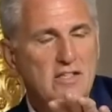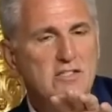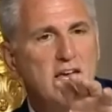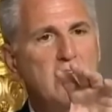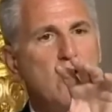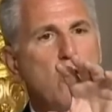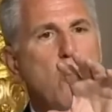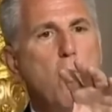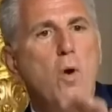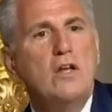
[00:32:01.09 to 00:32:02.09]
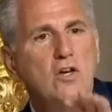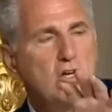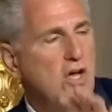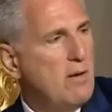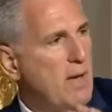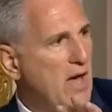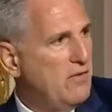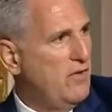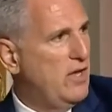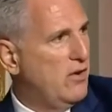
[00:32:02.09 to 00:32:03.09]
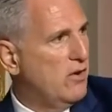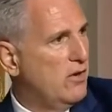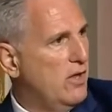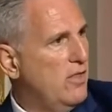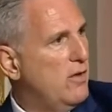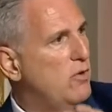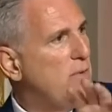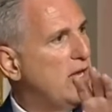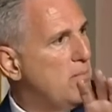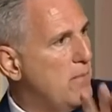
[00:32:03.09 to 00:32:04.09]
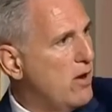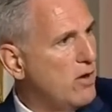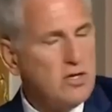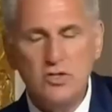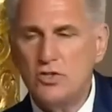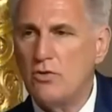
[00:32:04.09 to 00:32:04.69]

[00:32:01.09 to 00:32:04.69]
and say, what could come out of here that would make America